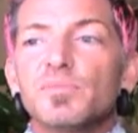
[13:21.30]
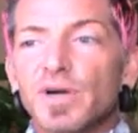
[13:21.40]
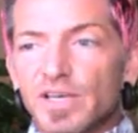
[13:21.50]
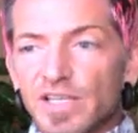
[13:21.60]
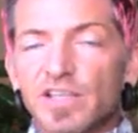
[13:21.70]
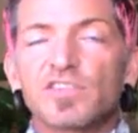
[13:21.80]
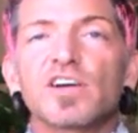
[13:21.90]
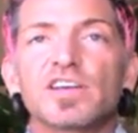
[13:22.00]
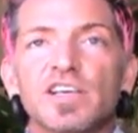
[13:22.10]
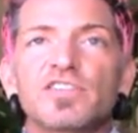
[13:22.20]
But in this
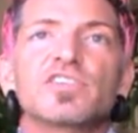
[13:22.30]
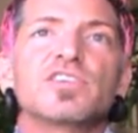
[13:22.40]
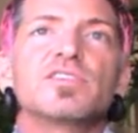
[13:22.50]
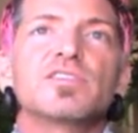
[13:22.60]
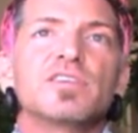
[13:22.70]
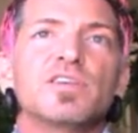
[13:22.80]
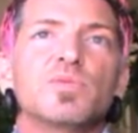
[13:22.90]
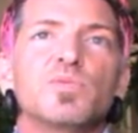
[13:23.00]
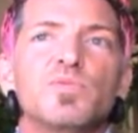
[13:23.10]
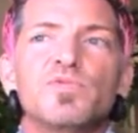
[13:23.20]
Hug Nation,
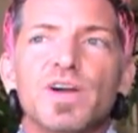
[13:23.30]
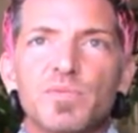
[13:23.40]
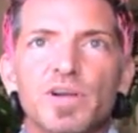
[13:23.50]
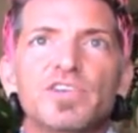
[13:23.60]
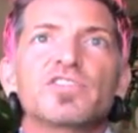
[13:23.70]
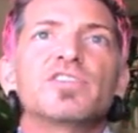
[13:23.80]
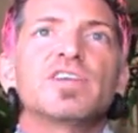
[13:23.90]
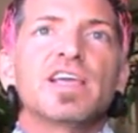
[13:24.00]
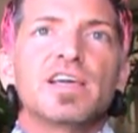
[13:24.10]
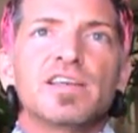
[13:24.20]

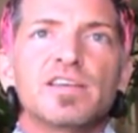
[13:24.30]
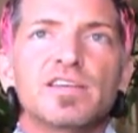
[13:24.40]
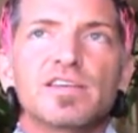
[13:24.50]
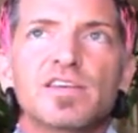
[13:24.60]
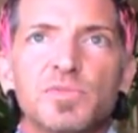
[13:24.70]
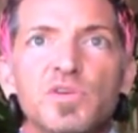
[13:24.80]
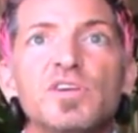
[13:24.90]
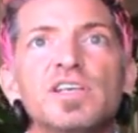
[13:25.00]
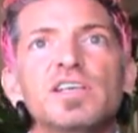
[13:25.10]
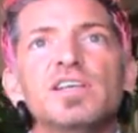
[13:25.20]
vibration and
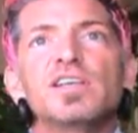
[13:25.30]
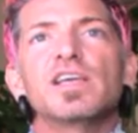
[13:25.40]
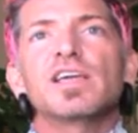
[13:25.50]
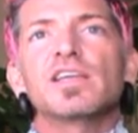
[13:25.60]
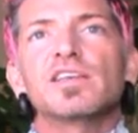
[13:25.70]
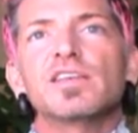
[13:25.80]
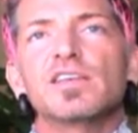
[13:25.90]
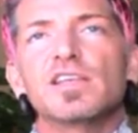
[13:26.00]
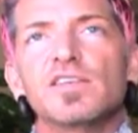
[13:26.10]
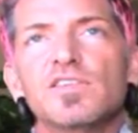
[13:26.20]
community, and
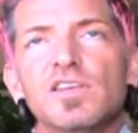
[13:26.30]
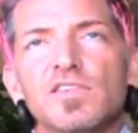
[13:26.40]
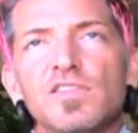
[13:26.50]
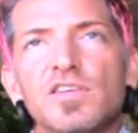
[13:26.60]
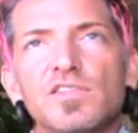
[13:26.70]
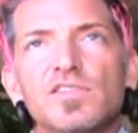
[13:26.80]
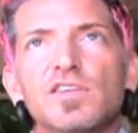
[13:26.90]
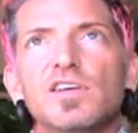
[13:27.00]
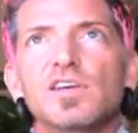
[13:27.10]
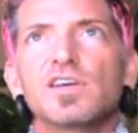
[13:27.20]
is this,